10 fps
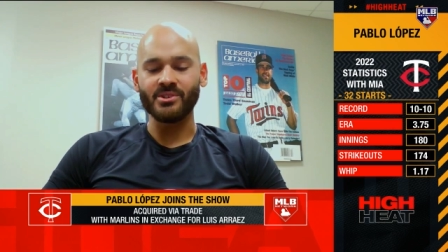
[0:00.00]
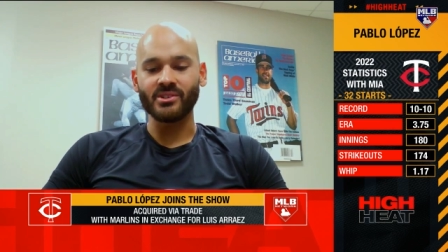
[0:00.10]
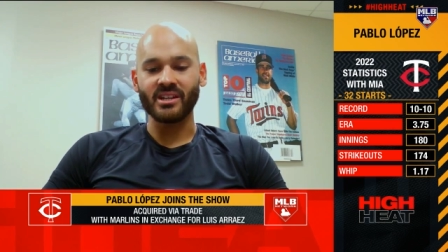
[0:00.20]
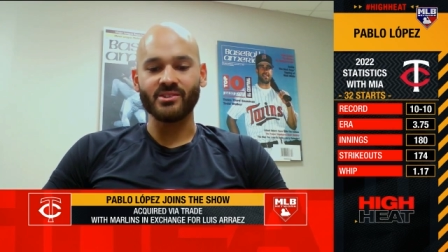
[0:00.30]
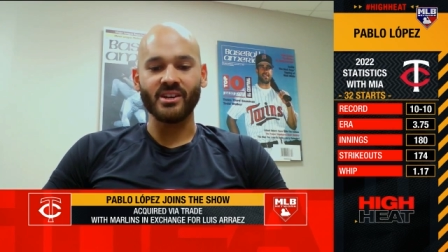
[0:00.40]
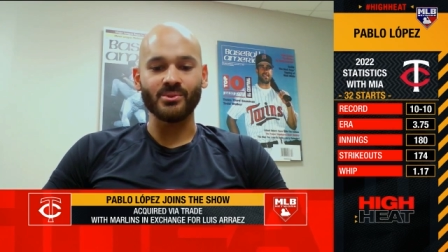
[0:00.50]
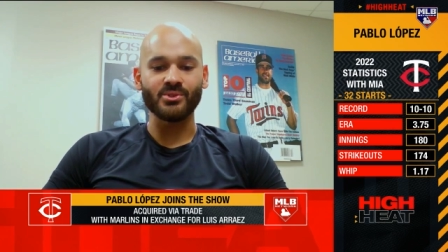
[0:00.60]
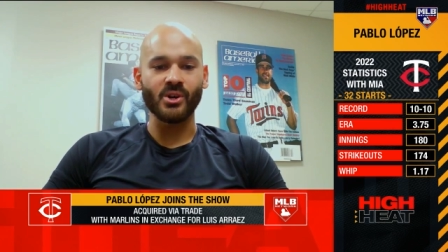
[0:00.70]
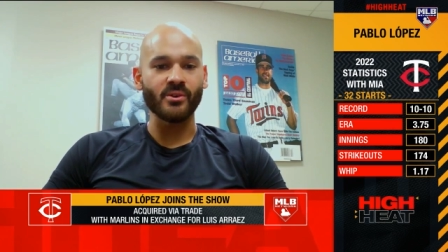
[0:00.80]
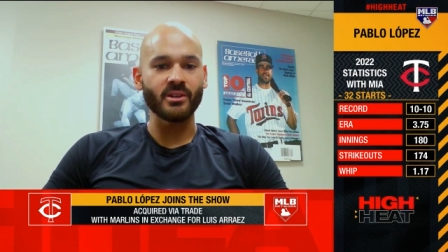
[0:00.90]
I'm just gonna try to
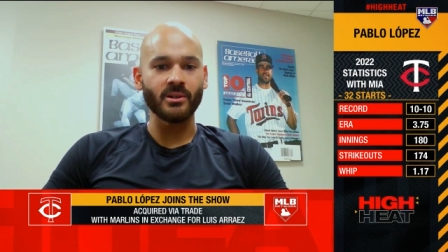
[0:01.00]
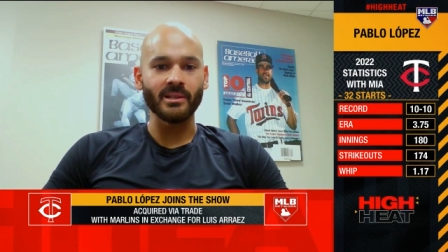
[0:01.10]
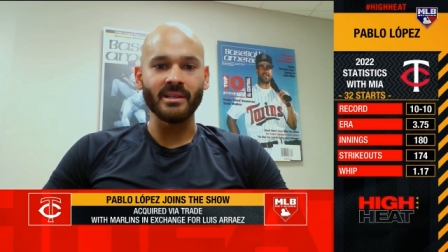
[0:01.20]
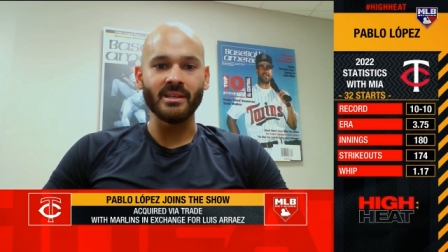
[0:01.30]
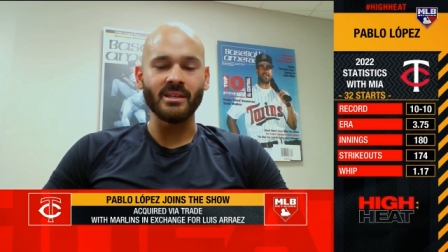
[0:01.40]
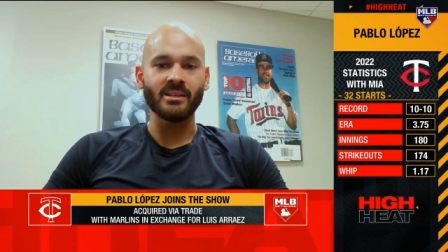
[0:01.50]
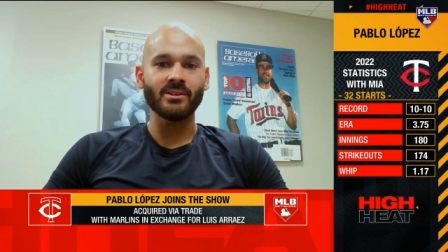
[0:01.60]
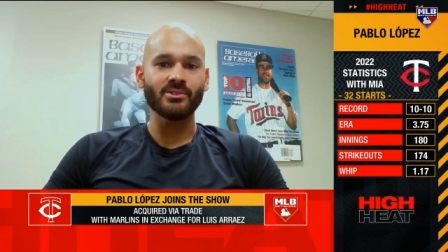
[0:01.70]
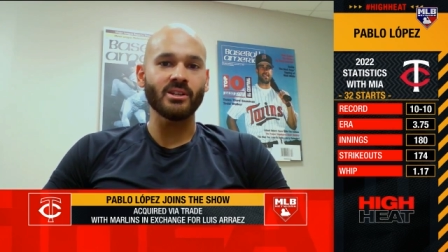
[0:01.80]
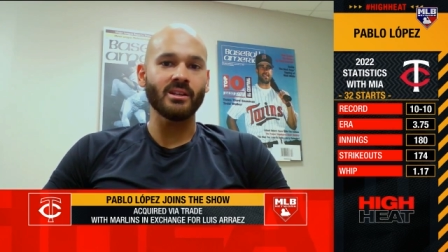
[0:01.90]
soak it all in
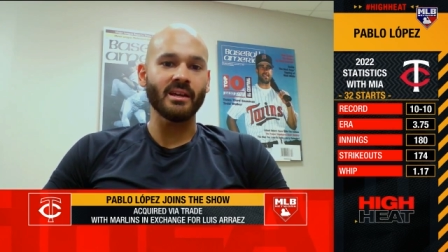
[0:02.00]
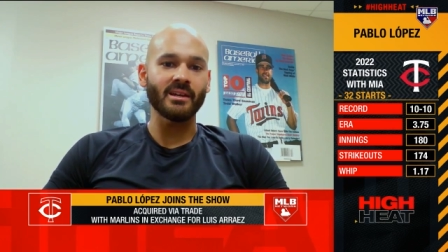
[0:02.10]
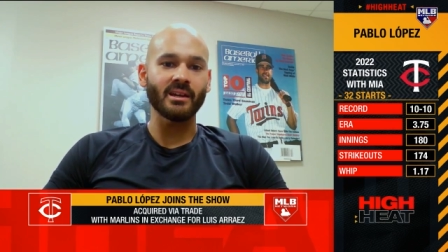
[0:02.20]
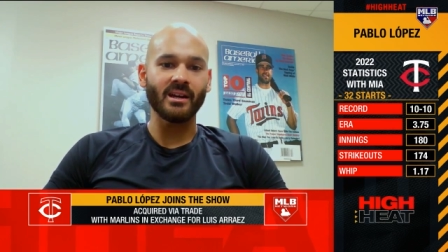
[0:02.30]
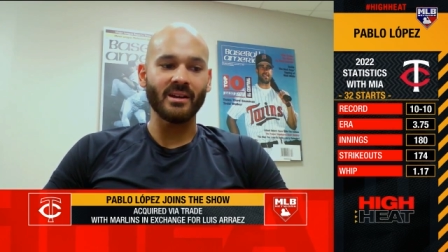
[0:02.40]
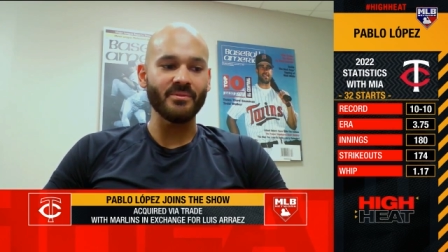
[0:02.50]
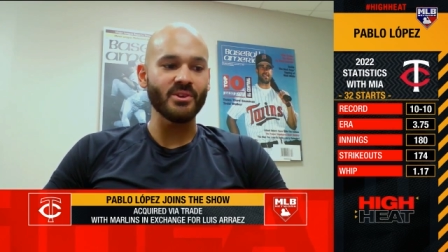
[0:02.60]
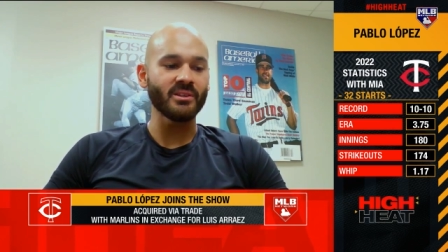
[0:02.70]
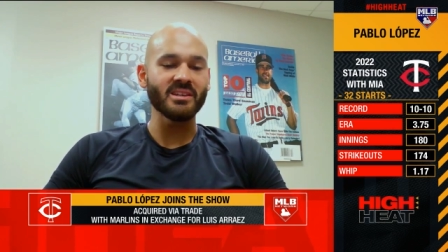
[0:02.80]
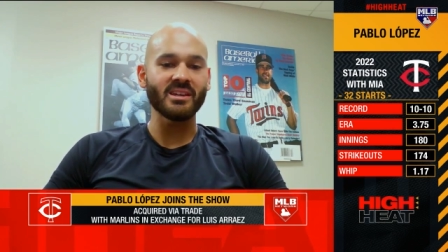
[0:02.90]
because you know, like um, you
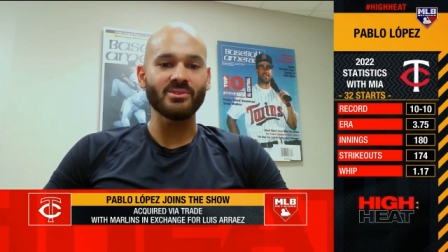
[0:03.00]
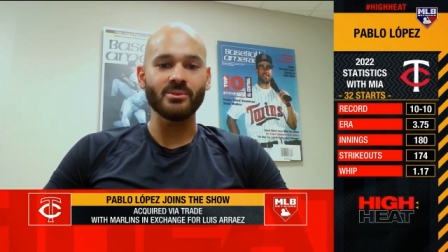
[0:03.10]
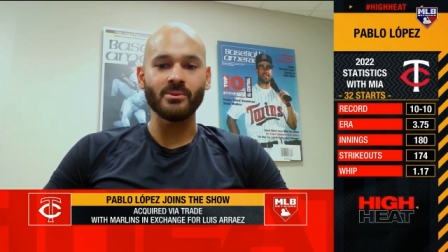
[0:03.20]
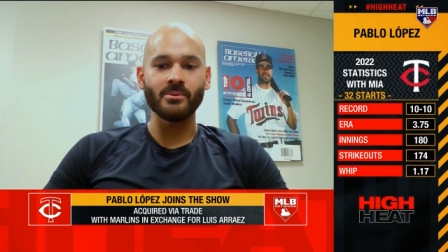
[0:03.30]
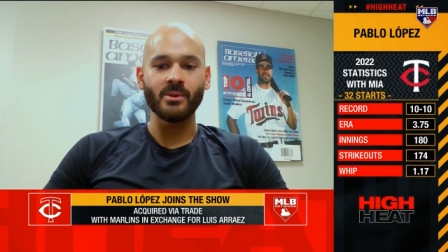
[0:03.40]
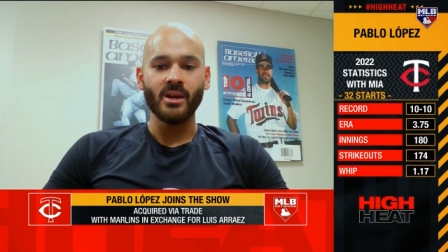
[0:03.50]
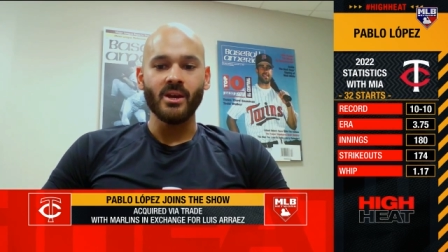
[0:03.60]
only get to